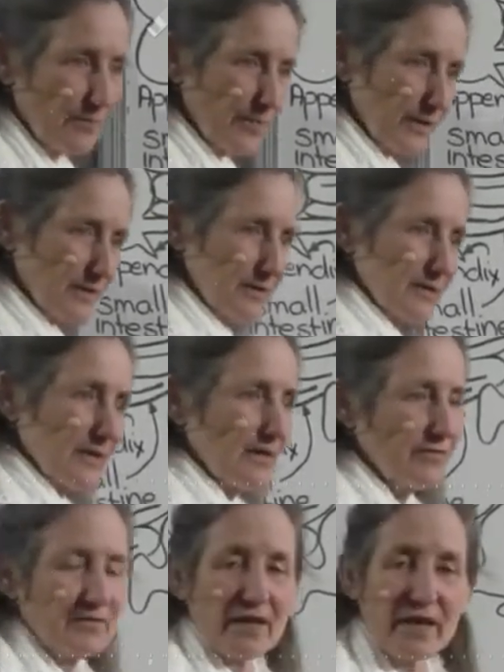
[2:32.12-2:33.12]
But
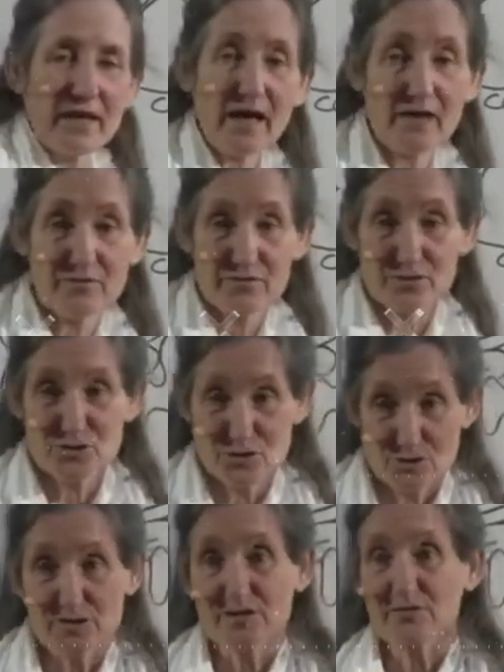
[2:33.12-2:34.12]
if they have the
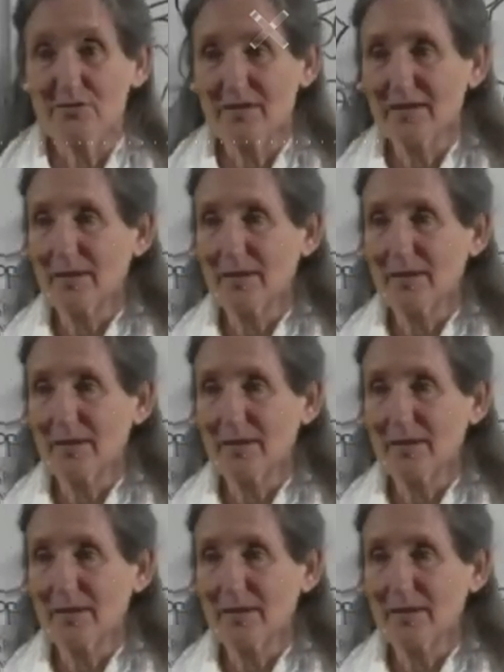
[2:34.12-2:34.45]
juice of a